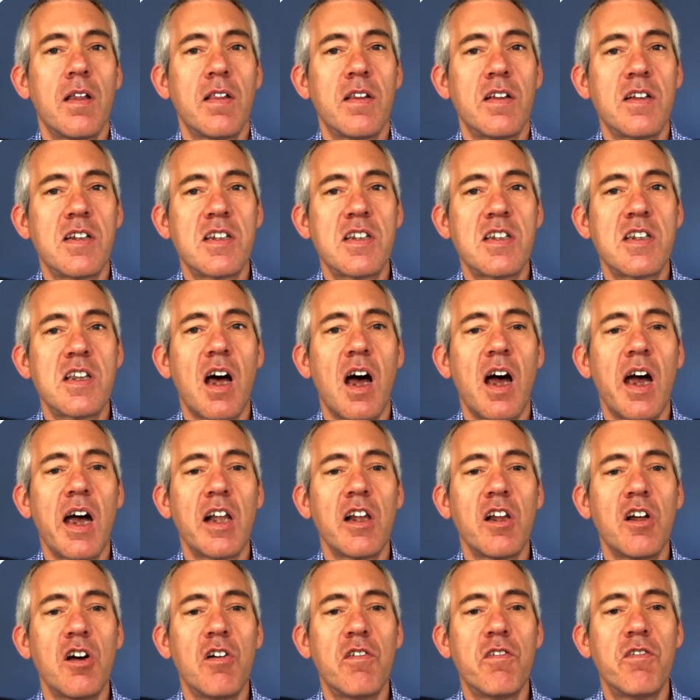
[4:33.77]
The
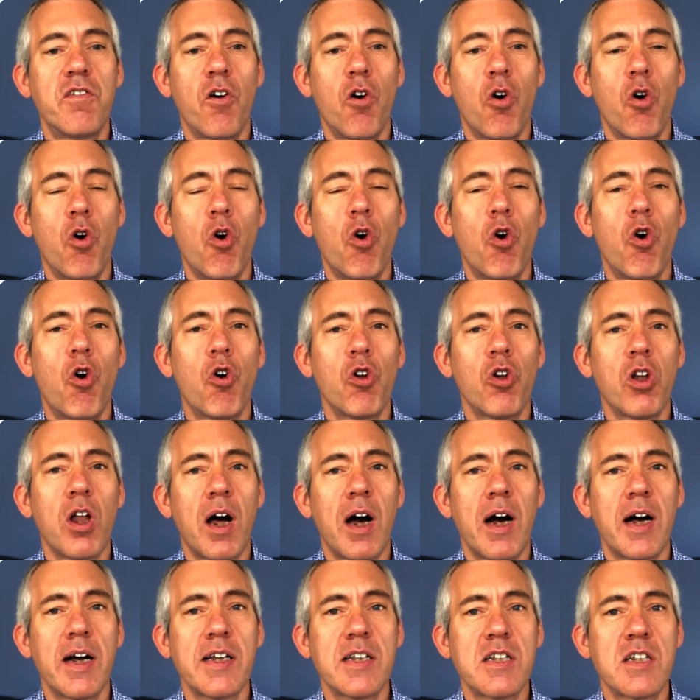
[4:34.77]
style of all
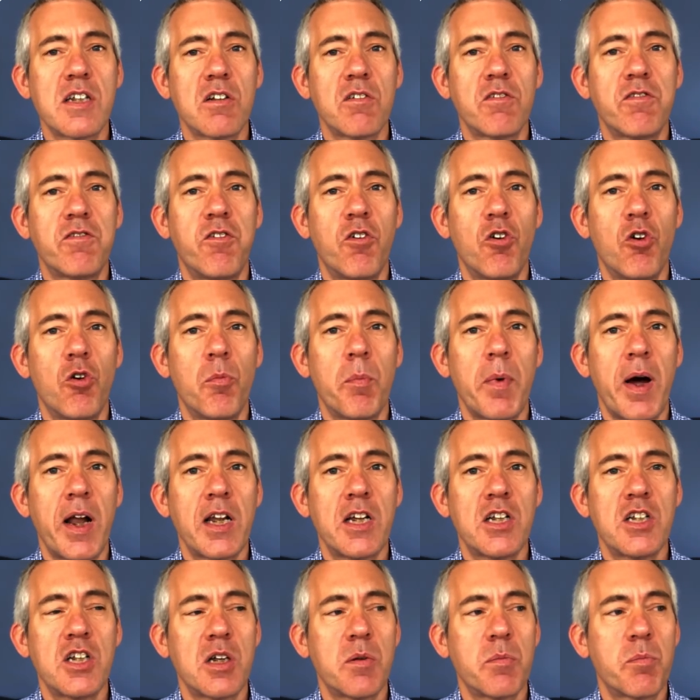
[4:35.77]
ITIL 4
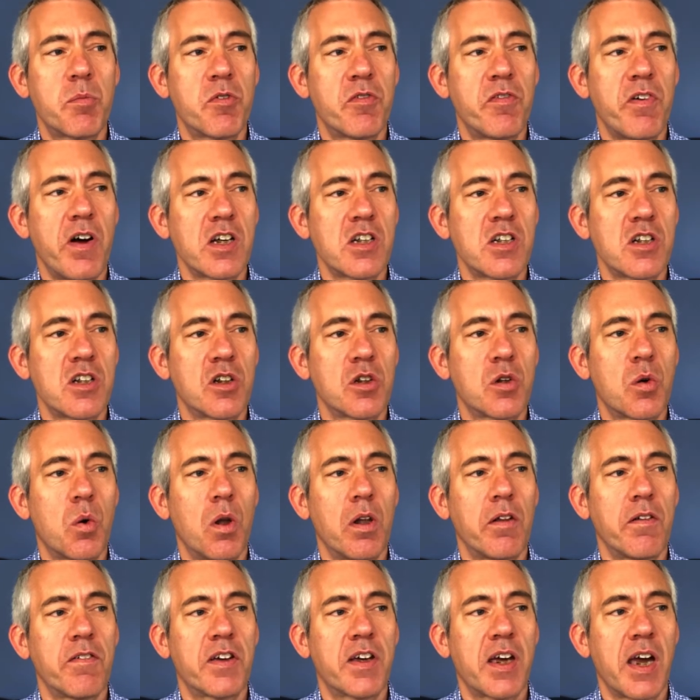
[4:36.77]
Managing Professional
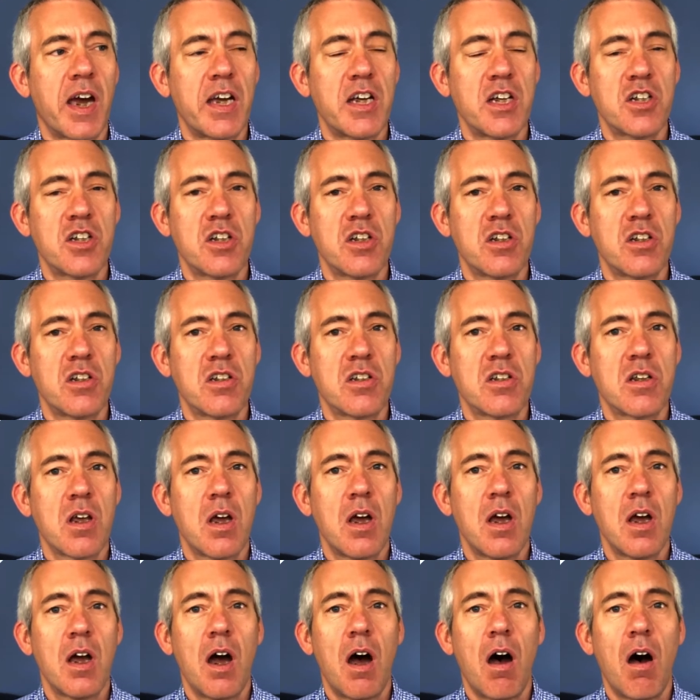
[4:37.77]
qualifications,
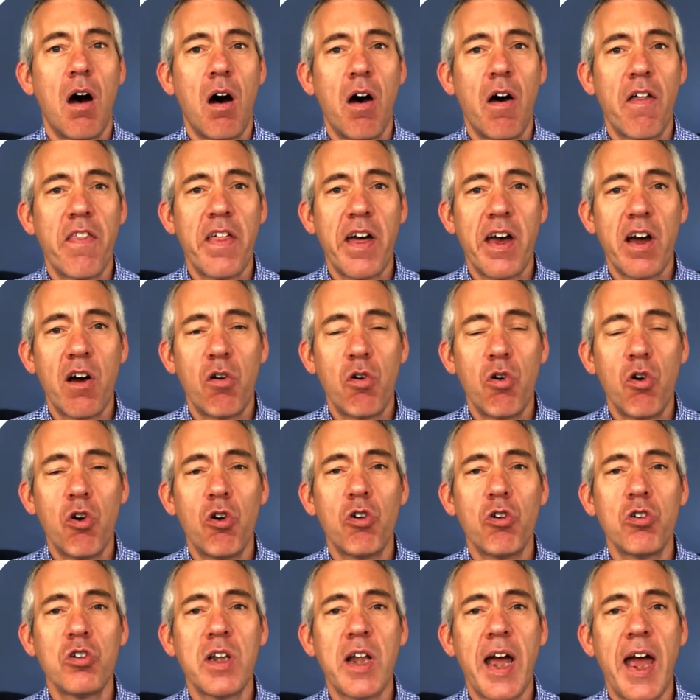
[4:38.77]
they are
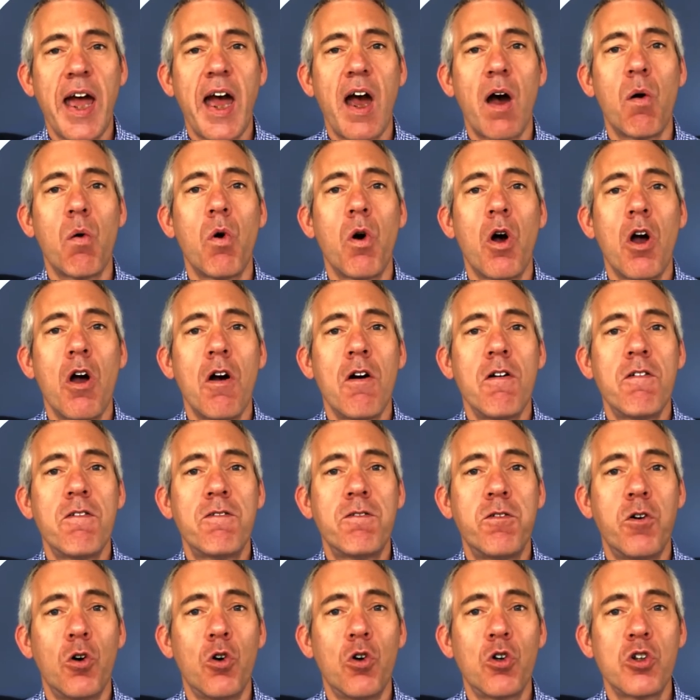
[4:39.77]
all now
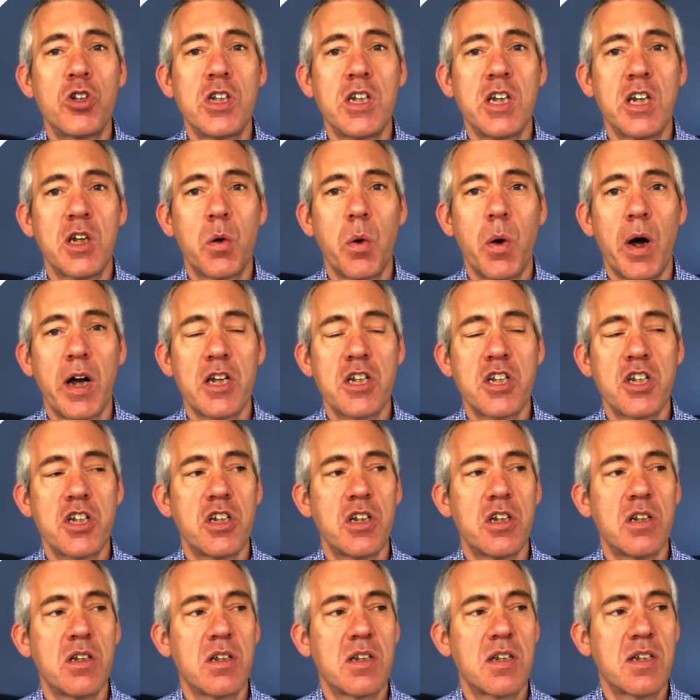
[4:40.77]
40
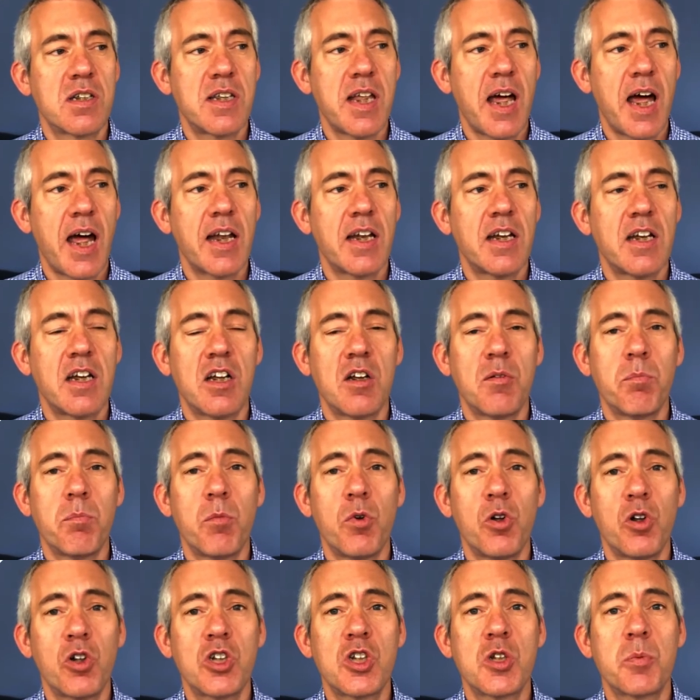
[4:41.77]
questions, standard,
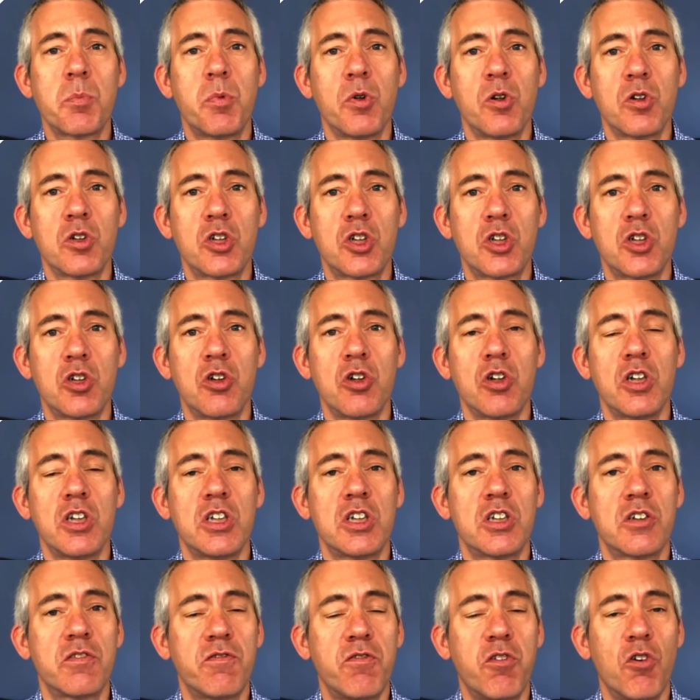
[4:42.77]
multiple
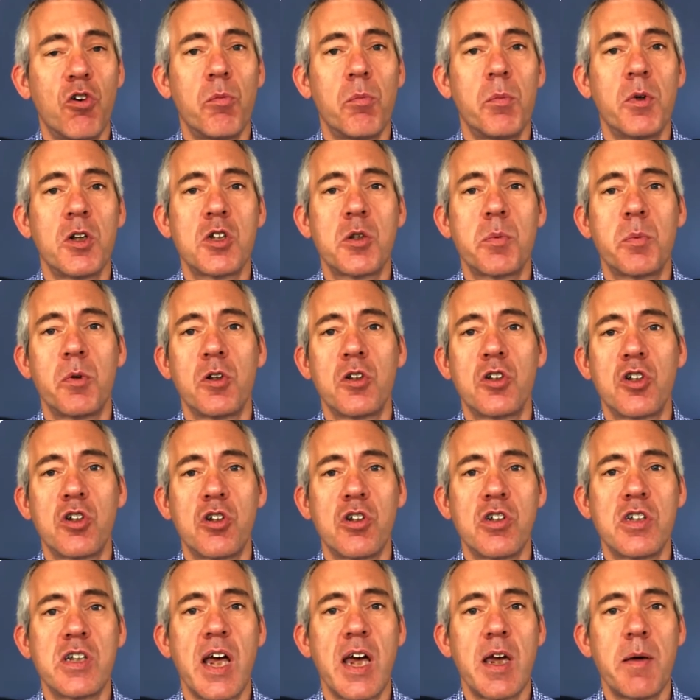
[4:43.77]
choice, 4 multiple
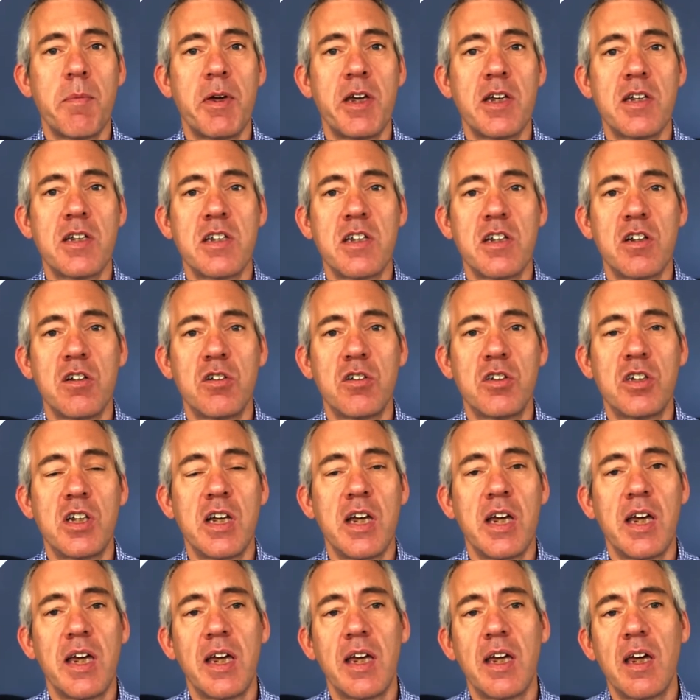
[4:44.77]
choice, A, B, C or
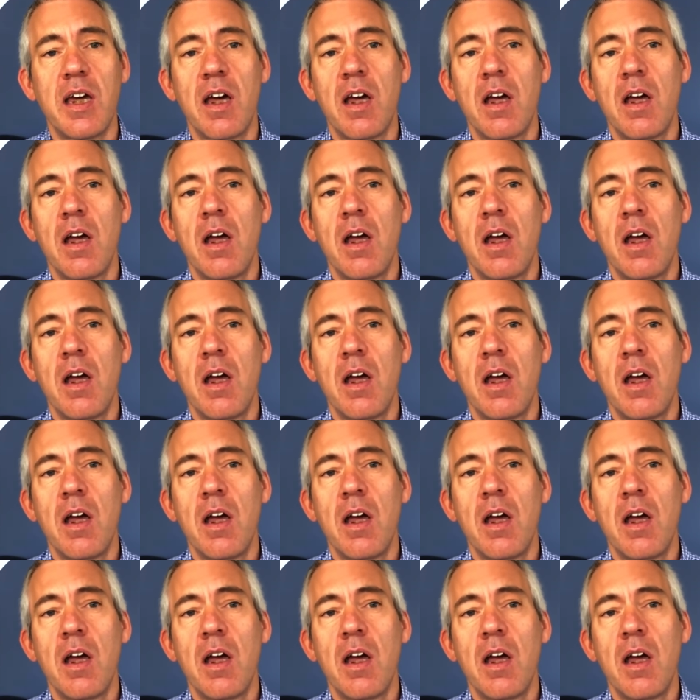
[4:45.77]
D